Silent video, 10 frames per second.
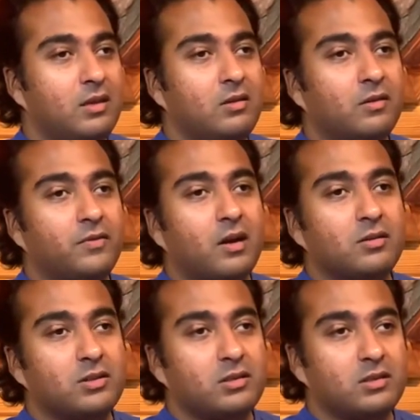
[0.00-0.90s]
Think of
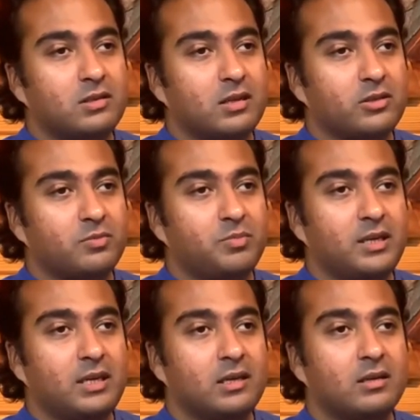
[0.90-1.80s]
consciousness as
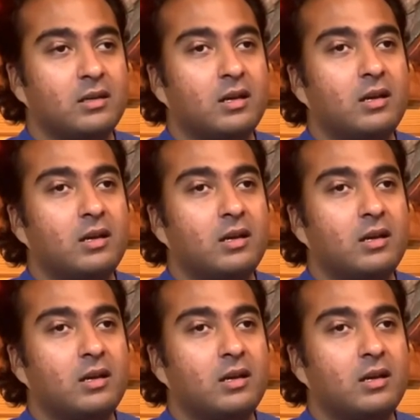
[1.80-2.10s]
being